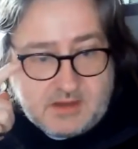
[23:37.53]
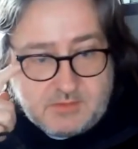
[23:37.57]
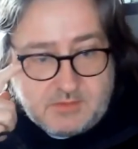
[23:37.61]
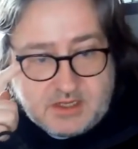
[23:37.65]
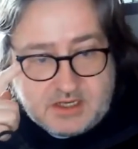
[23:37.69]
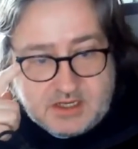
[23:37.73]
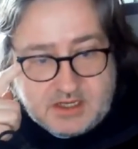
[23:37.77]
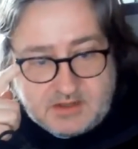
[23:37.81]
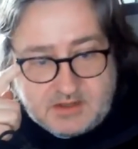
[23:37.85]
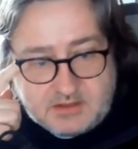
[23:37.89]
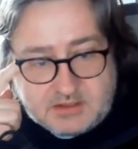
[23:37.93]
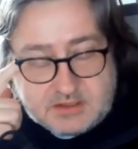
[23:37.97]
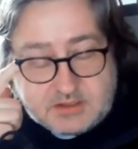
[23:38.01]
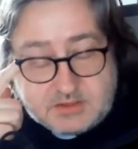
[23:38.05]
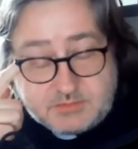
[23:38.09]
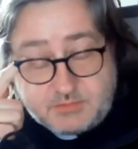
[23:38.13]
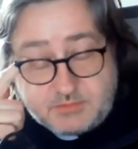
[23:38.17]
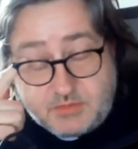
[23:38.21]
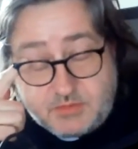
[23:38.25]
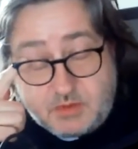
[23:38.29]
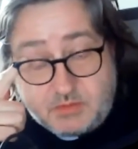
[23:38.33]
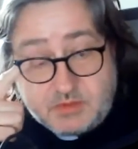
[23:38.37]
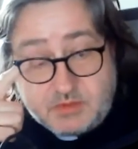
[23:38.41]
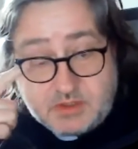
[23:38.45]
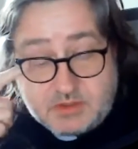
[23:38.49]
I mean,
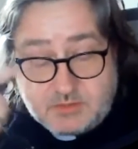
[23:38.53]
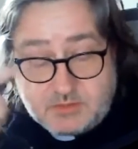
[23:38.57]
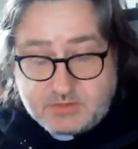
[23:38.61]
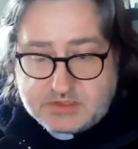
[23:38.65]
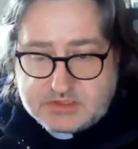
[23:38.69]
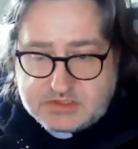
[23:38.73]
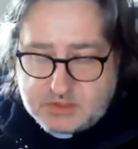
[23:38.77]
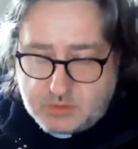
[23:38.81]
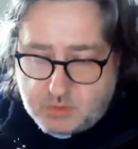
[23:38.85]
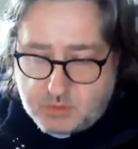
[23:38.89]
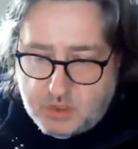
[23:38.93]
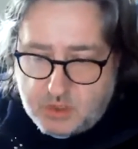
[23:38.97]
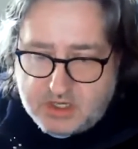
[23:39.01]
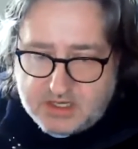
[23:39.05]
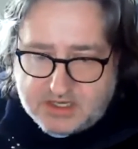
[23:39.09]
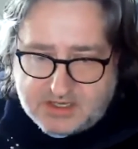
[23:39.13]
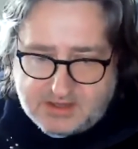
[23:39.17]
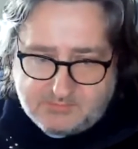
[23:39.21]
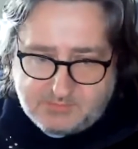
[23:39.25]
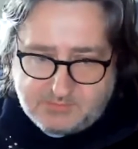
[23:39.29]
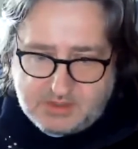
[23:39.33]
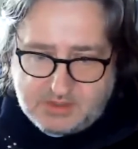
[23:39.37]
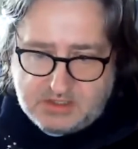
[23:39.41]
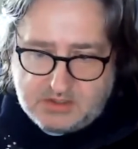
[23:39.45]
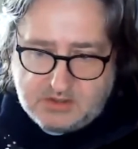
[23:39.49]
probably because of the work
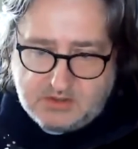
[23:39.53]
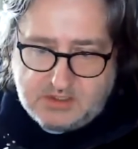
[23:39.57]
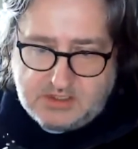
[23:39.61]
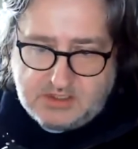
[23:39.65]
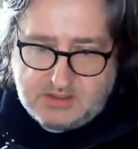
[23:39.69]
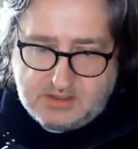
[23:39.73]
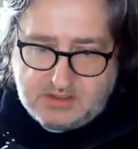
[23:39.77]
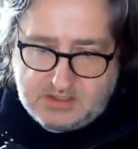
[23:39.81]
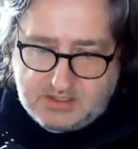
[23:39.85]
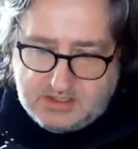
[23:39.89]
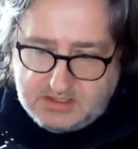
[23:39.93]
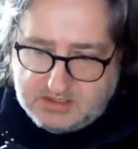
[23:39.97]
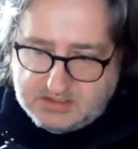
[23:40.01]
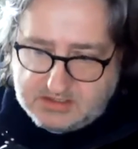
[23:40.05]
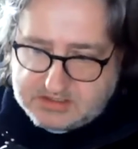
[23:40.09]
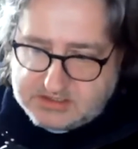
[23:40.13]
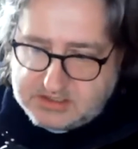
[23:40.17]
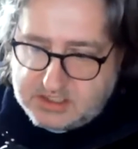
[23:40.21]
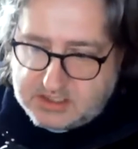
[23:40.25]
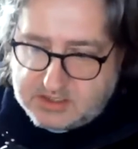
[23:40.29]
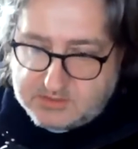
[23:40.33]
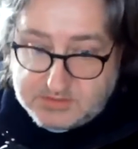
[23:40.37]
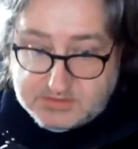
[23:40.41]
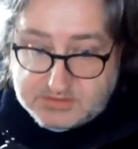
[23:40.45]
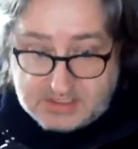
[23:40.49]
I've been doing in the
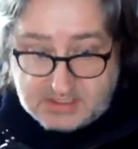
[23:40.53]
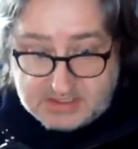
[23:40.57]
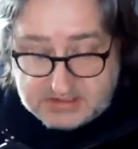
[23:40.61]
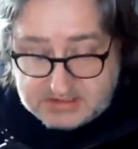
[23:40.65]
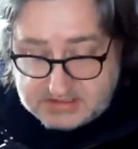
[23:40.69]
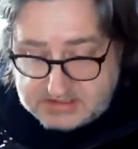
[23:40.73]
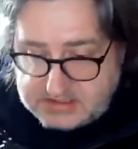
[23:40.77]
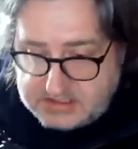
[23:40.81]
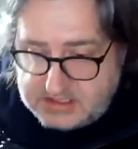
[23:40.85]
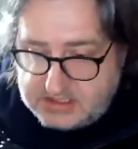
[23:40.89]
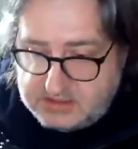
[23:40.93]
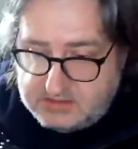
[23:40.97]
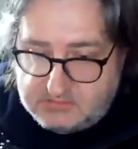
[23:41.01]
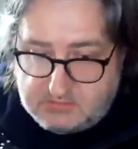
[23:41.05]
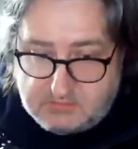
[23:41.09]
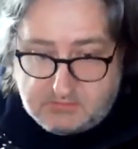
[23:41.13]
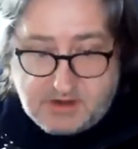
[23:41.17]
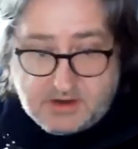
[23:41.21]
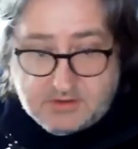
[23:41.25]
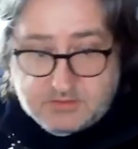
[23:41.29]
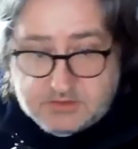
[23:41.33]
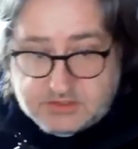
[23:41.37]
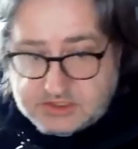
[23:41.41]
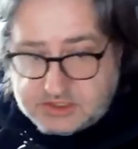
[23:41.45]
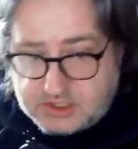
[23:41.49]
circumstances in and
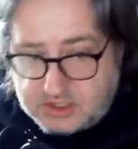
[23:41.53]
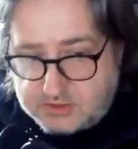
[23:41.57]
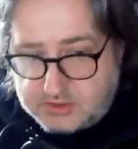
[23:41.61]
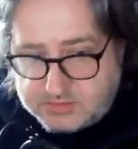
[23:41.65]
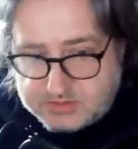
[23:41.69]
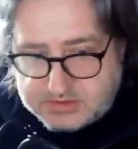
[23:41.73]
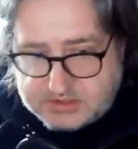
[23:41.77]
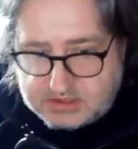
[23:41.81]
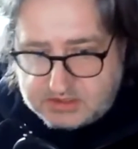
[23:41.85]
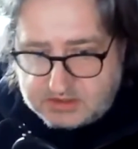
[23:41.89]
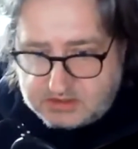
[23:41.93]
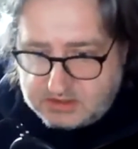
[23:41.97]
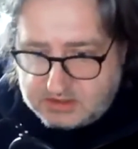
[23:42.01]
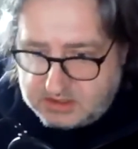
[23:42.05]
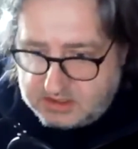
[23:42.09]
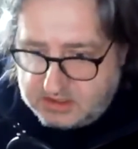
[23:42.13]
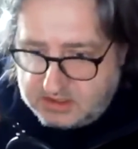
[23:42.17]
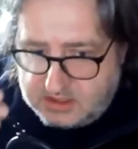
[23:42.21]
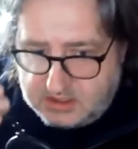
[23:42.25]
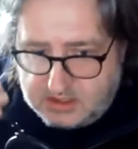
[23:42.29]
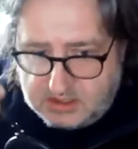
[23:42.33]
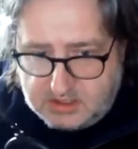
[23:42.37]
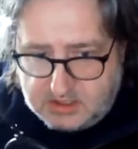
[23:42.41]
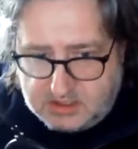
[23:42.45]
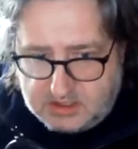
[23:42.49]
around Stoops and
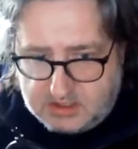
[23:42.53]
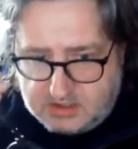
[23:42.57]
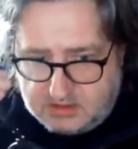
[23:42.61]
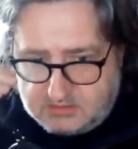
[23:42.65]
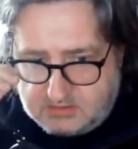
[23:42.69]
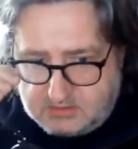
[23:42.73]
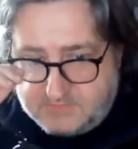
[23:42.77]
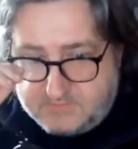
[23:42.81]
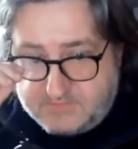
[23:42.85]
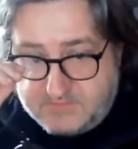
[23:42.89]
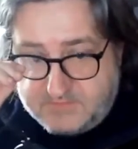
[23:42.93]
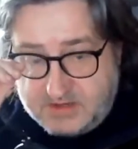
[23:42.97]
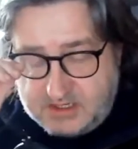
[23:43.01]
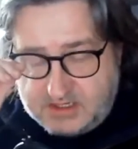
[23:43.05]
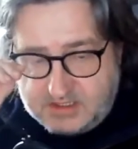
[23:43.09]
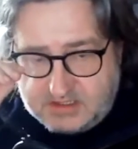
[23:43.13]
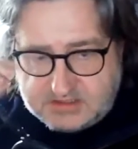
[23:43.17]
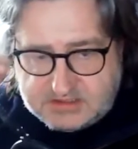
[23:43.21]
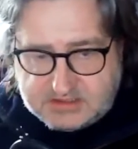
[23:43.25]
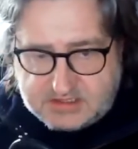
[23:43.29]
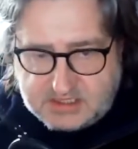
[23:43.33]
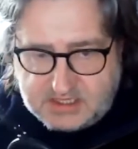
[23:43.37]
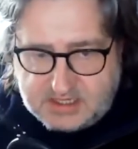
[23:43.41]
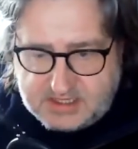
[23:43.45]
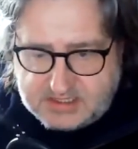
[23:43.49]
Griffin
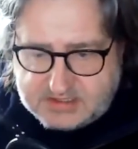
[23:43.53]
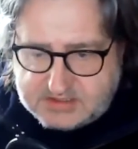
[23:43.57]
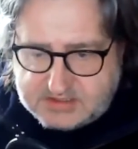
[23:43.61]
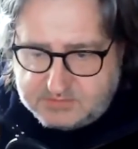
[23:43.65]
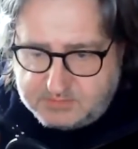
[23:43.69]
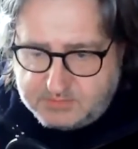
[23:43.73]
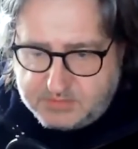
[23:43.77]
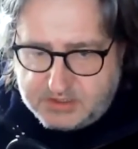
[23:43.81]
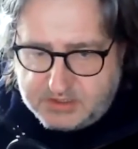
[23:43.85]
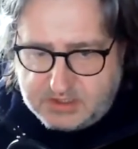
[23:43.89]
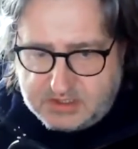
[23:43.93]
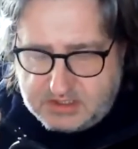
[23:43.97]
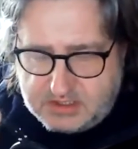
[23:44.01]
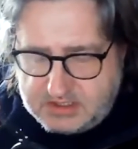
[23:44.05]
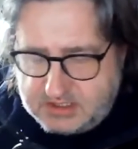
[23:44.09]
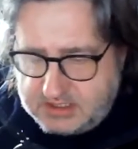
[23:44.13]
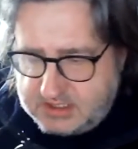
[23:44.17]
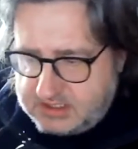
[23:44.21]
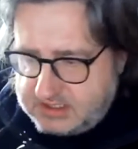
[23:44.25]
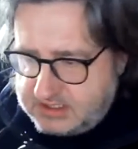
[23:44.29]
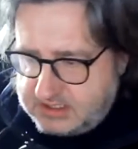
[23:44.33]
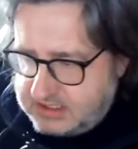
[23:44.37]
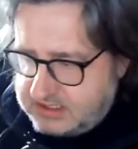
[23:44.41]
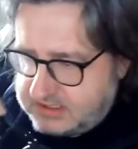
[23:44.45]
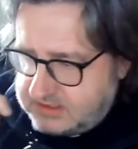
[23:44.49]
Estate and Burnley,
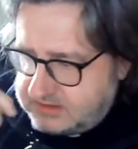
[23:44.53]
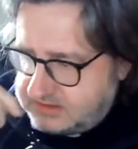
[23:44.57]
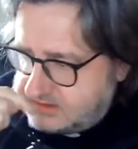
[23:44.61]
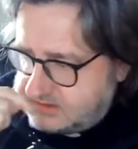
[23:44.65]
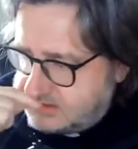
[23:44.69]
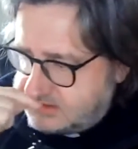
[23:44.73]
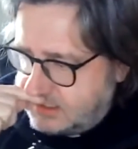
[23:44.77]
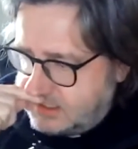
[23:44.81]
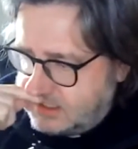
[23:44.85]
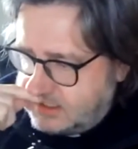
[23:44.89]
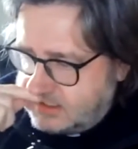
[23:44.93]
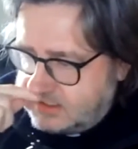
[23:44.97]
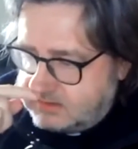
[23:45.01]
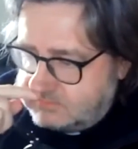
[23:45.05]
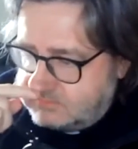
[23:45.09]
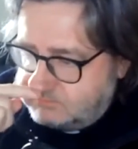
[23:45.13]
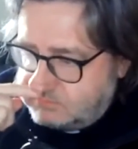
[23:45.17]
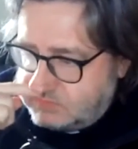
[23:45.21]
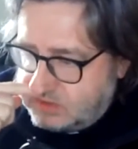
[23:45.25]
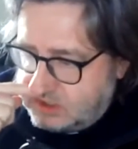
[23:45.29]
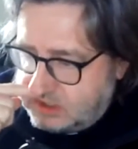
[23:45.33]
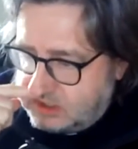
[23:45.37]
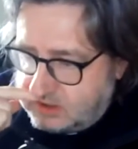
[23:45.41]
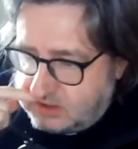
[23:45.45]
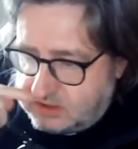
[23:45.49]
and I
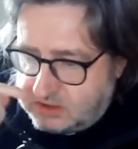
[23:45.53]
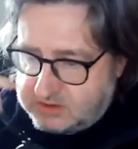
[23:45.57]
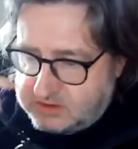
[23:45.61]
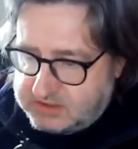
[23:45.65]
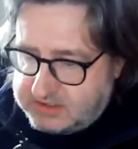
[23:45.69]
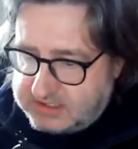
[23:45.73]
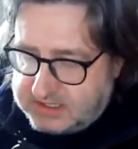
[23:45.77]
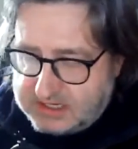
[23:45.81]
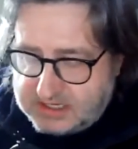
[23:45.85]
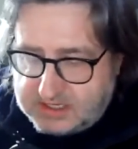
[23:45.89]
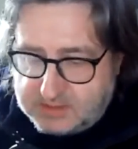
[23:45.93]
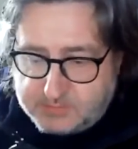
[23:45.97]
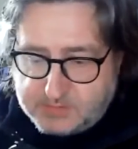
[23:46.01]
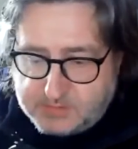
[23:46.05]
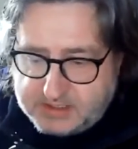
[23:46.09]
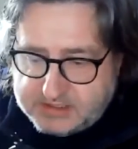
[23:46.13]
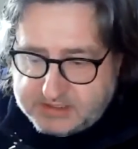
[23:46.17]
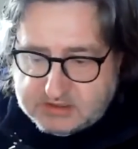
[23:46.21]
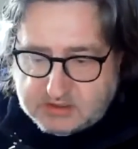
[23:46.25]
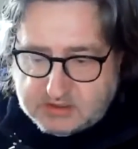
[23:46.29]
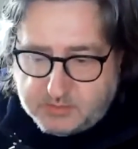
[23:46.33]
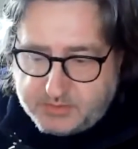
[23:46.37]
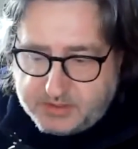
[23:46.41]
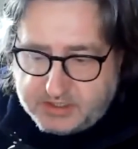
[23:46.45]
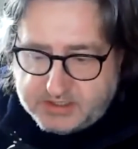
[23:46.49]
don't think any
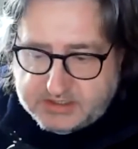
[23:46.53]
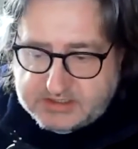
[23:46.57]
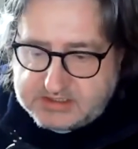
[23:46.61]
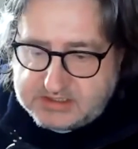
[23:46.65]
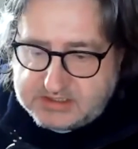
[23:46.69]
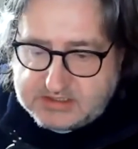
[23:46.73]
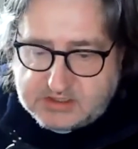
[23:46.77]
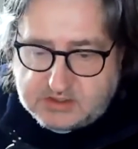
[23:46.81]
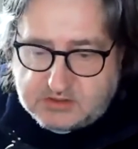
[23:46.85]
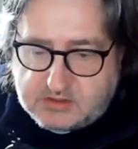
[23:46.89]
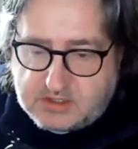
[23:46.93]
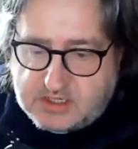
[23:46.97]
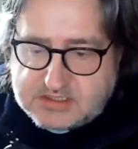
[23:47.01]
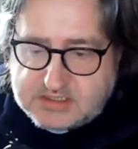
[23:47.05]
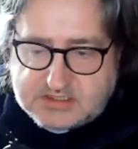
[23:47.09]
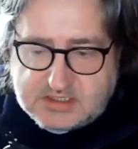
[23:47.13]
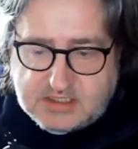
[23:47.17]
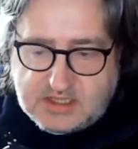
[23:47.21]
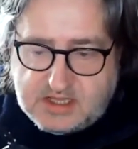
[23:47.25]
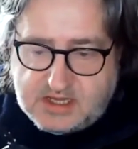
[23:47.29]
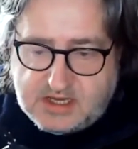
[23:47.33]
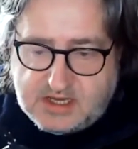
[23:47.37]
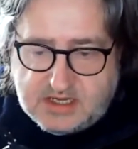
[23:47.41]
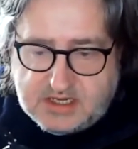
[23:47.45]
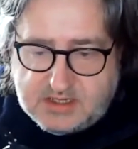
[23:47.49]
political party is
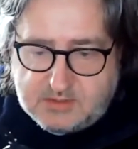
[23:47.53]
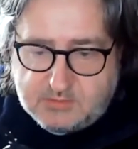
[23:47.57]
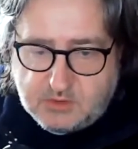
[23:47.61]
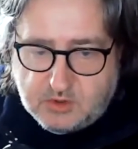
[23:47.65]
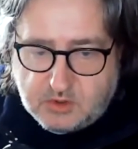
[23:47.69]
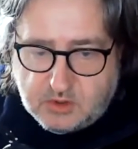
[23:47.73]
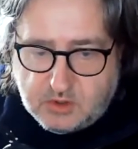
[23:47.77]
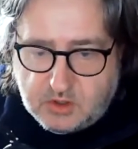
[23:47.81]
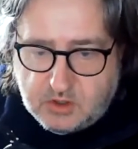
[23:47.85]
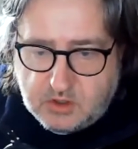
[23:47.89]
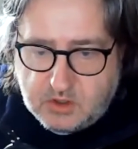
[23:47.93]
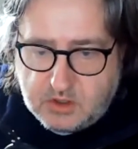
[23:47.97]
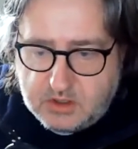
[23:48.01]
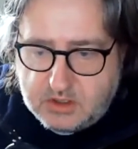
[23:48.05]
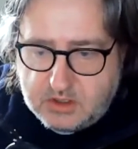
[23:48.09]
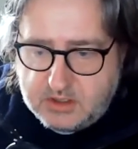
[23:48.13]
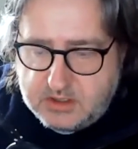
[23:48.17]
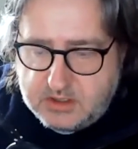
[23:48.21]
addressing that anymore.